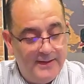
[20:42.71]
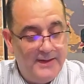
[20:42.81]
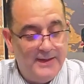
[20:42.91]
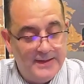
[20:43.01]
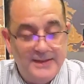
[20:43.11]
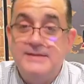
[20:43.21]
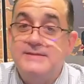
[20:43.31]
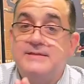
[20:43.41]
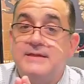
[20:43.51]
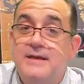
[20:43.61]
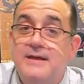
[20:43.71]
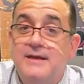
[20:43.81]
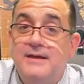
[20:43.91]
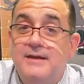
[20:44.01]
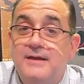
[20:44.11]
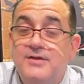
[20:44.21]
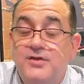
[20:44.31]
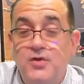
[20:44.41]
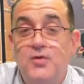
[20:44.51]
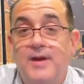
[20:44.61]
is
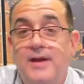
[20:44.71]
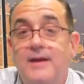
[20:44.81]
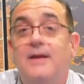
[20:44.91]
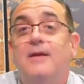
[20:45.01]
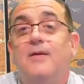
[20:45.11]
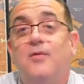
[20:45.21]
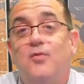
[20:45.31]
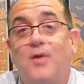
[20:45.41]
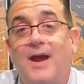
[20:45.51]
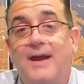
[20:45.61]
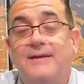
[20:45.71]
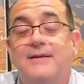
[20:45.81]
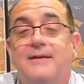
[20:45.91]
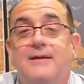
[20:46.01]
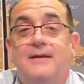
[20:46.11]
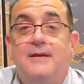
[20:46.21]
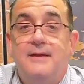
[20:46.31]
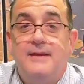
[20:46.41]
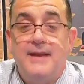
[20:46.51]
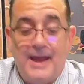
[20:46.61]
doing right
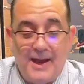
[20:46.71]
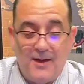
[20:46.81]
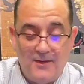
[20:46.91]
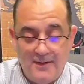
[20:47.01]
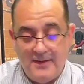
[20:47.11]
now.